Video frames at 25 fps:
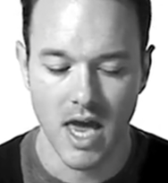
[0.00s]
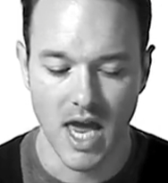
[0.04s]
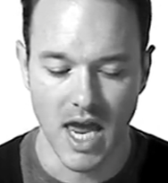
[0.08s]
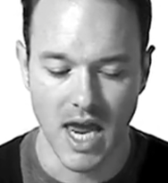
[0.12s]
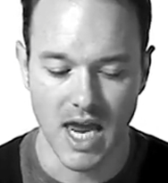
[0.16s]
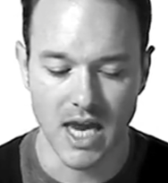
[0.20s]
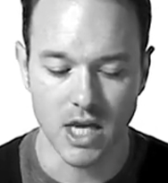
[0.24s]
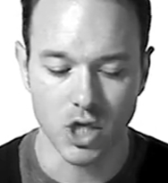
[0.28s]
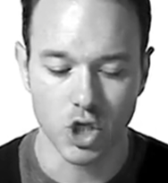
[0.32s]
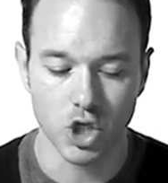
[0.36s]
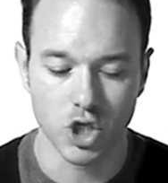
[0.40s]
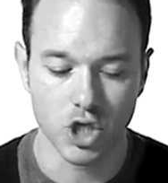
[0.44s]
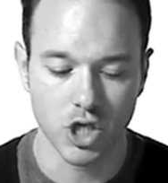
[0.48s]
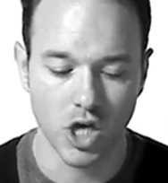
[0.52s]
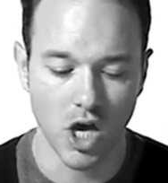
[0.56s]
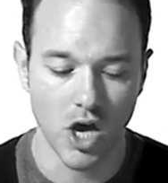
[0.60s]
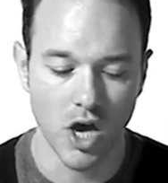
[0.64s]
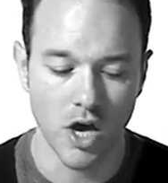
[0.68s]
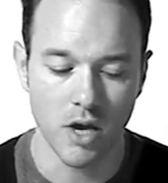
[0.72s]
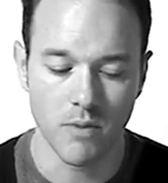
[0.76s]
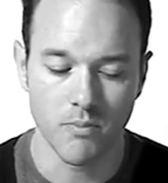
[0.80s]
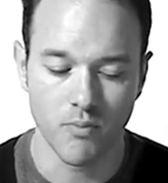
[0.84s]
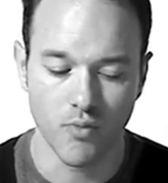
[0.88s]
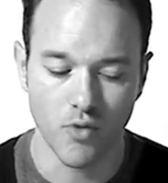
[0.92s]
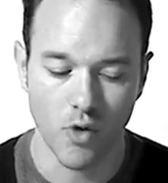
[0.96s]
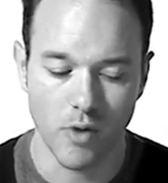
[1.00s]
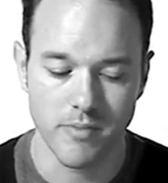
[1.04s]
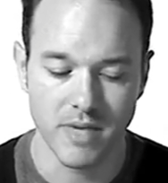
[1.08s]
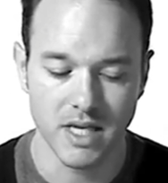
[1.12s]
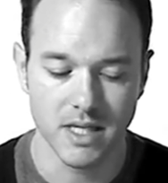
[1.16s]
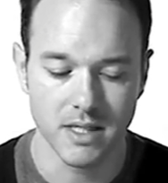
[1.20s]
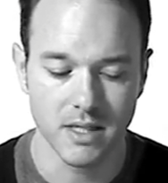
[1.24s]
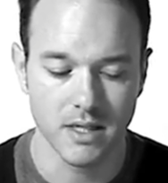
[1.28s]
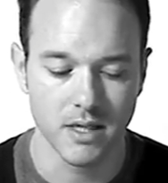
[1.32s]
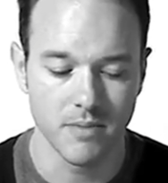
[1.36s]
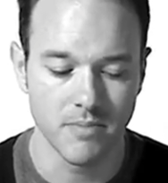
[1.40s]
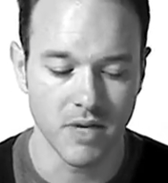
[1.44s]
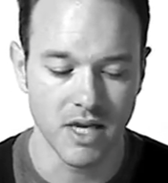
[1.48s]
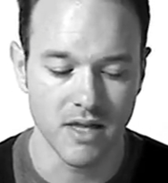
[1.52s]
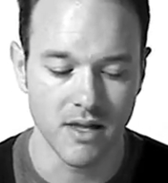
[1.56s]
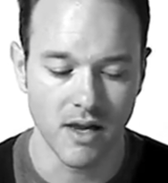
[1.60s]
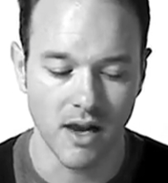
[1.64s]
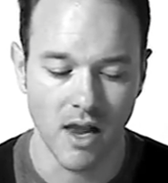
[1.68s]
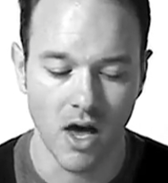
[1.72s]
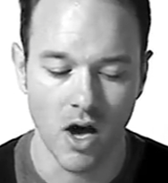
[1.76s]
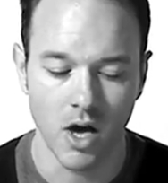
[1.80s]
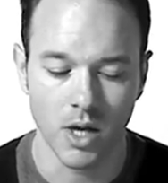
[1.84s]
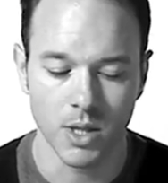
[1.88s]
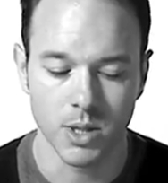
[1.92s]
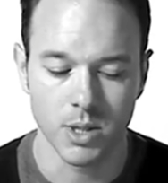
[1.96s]
Each turn promised to be the
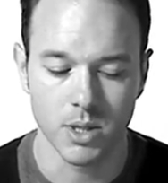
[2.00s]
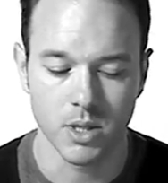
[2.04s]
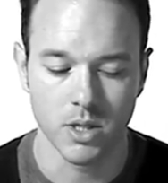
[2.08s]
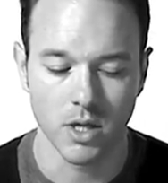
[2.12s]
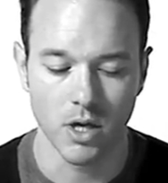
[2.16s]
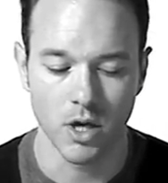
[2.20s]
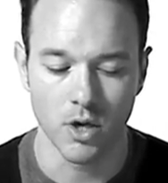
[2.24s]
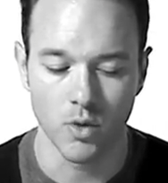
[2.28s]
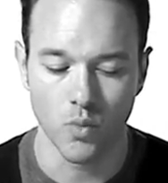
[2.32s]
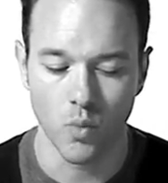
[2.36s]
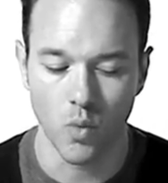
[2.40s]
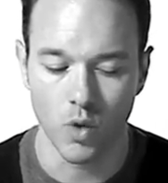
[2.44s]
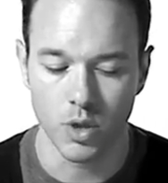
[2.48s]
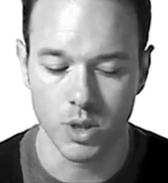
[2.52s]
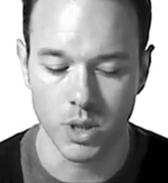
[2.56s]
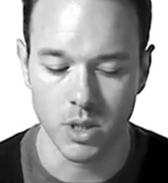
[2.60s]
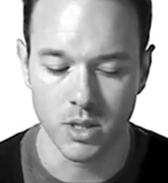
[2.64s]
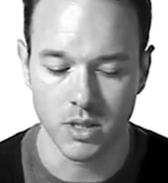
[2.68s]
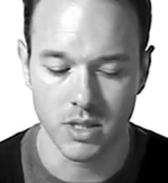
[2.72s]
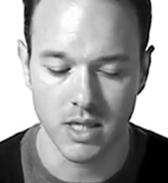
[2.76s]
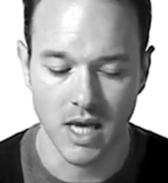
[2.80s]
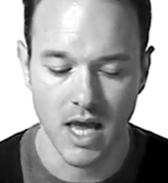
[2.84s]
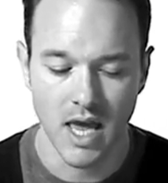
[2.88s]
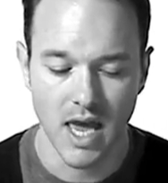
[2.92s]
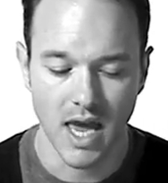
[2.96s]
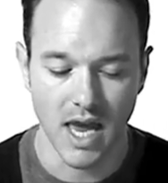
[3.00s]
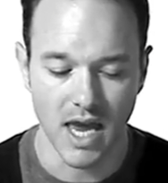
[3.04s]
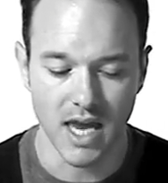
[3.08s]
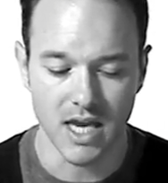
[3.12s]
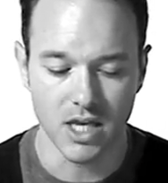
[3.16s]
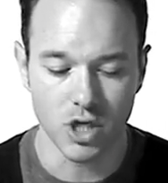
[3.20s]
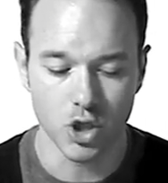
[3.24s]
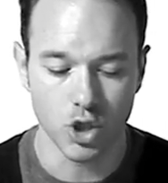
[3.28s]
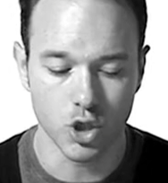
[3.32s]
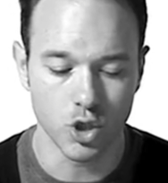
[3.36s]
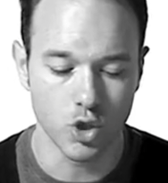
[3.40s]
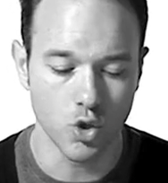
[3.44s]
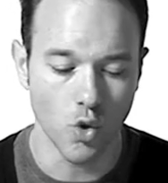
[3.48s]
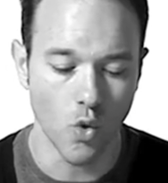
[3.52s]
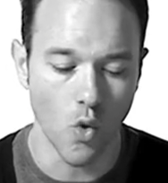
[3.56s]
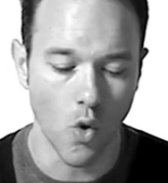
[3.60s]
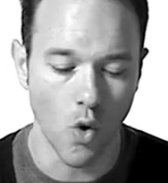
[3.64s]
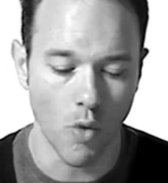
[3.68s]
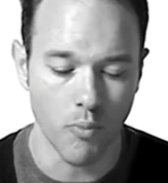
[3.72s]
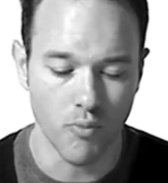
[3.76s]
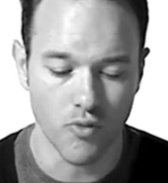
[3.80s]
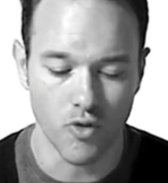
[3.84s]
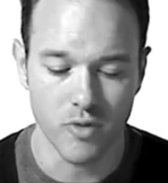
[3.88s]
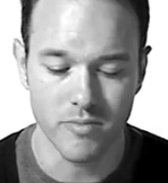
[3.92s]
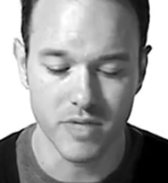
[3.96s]
last and wasn't. Each
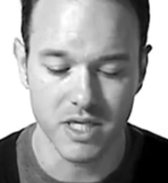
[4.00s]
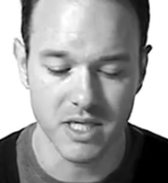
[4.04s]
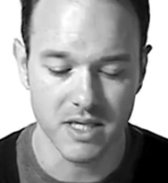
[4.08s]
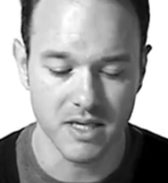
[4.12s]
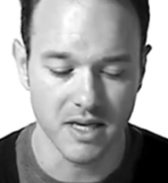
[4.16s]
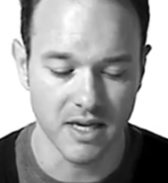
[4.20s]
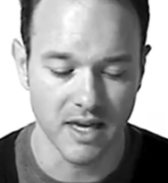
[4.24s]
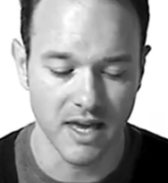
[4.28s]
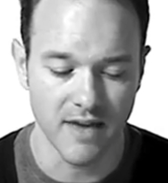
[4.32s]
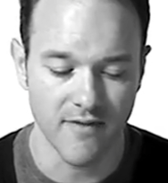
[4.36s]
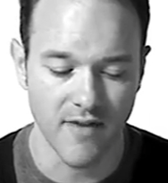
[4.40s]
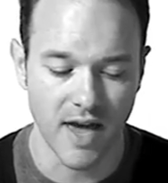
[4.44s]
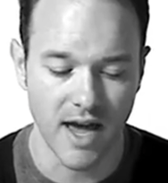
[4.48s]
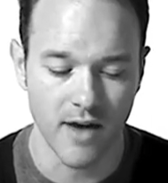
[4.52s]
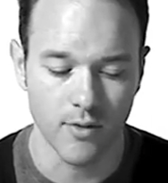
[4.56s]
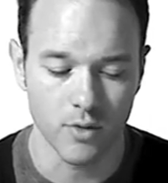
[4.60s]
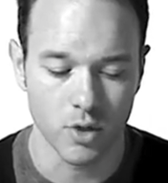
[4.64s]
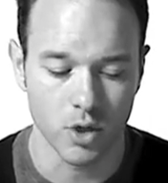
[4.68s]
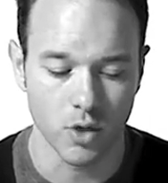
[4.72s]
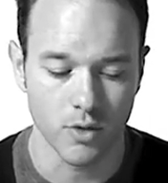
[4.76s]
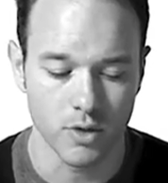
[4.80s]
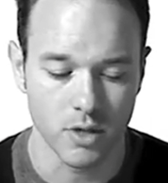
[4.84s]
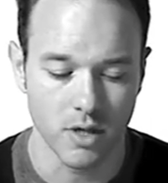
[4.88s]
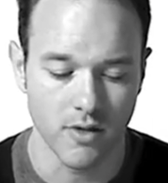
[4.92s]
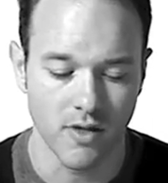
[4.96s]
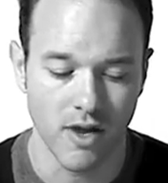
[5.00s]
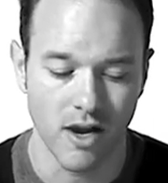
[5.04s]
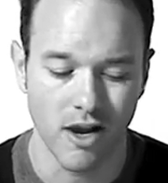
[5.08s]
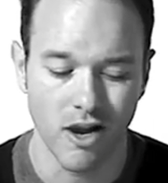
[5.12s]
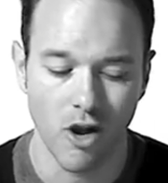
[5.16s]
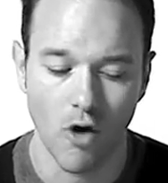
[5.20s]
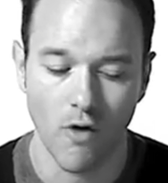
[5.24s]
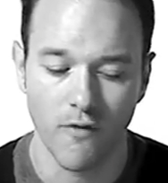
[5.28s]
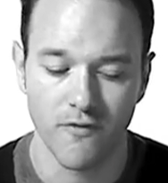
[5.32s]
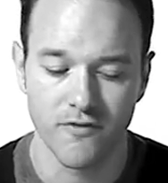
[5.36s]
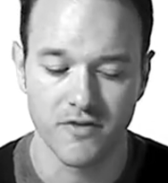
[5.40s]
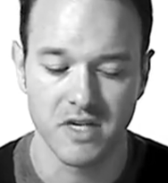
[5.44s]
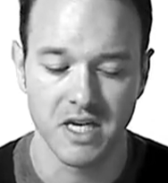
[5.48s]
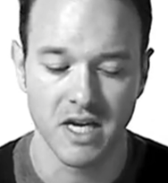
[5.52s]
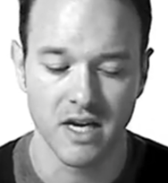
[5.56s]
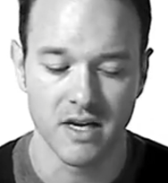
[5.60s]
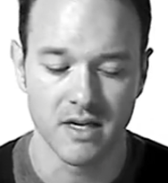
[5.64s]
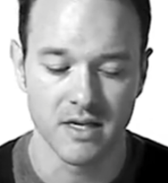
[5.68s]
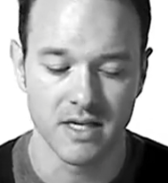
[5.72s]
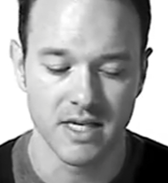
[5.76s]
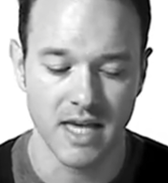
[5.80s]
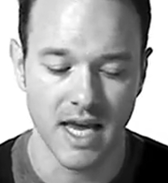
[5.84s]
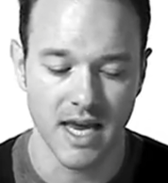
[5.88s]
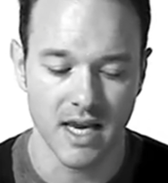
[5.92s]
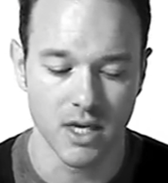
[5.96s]
door promised to give out onto the lofty
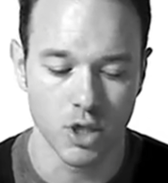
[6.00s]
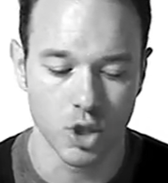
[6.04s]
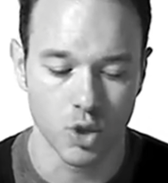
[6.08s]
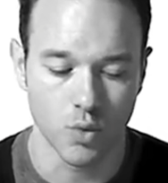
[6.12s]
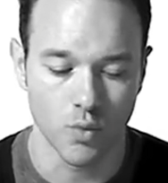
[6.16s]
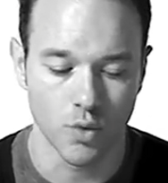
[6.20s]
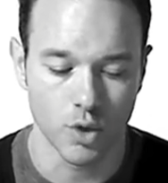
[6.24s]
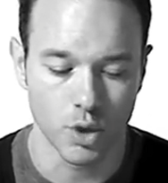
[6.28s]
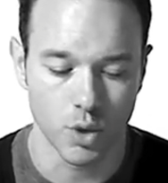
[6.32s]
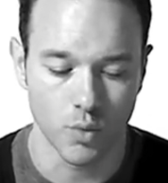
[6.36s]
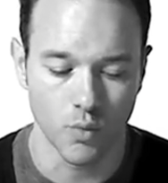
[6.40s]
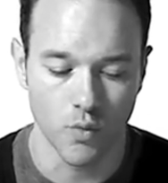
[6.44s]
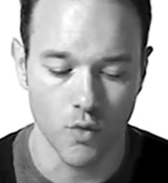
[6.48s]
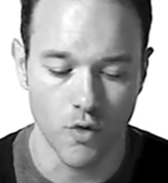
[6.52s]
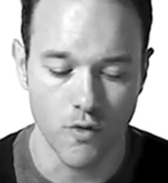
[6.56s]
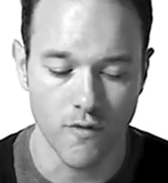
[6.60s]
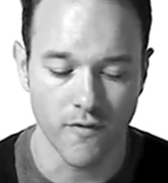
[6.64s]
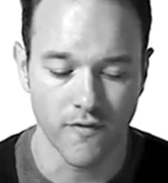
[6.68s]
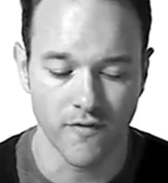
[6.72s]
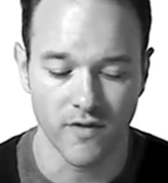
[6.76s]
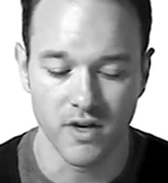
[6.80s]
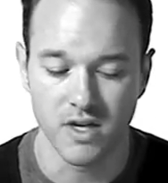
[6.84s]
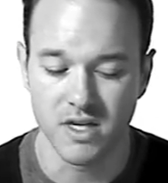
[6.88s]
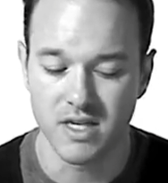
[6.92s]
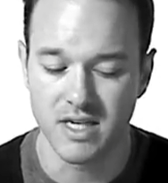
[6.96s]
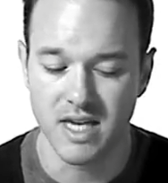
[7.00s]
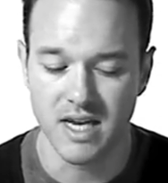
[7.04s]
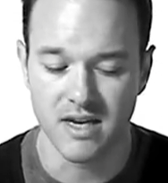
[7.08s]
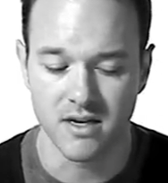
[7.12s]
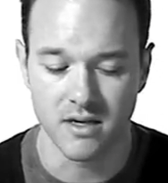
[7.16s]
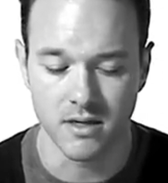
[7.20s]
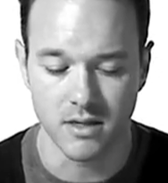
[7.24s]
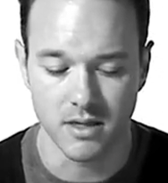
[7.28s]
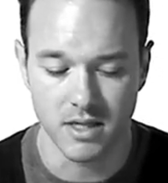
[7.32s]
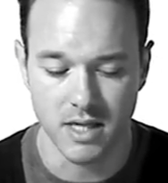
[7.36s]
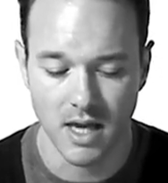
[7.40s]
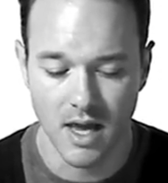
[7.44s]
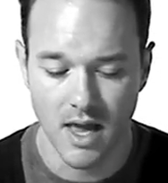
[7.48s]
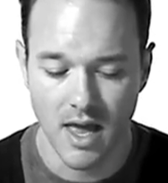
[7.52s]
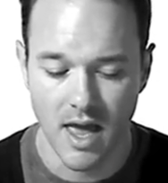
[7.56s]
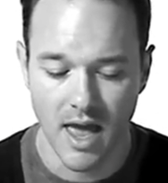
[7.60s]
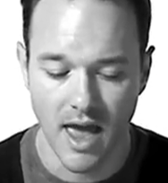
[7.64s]
and dangerous roof and didn't.